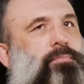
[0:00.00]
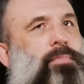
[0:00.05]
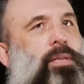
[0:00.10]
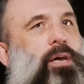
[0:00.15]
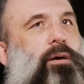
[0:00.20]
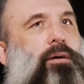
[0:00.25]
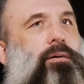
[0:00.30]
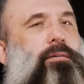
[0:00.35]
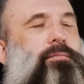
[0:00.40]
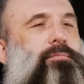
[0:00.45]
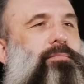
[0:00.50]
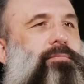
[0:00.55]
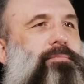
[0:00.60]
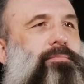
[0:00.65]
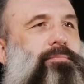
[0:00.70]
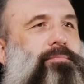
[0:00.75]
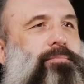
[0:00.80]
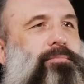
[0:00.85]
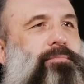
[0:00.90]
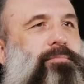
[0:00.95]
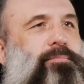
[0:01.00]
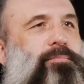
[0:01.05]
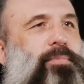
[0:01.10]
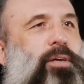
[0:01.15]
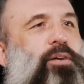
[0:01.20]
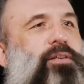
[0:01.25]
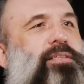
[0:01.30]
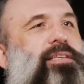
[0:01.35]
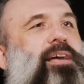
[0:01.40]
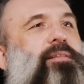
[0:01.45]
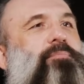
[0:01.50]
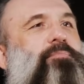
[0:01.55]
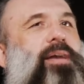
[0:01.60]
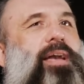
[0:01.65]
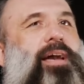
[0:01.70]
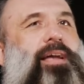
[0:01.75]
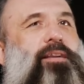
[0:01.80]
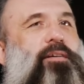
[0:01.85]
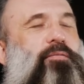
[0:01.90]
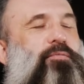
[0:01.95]
No, because I'd
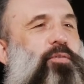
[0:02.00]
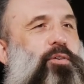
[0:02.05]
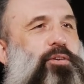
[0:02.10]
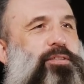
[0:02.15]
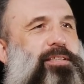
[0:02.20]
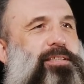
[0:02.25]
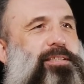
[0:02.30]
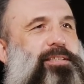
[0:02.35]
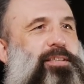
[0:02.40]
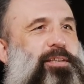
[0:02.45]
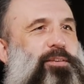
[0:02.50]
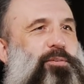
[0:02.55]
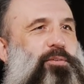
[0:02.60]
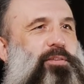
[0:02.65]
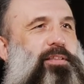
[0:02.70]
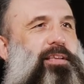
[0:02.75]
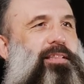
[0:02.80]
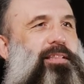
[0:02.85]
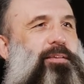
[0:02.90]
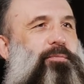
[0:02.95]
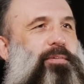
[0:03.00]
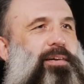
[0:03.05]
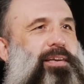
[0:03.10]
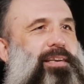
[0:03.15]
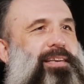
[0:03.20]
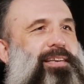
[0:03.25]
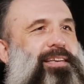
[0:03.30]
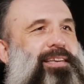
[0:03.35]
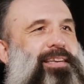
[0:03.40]
met enough Aussies to know that they were.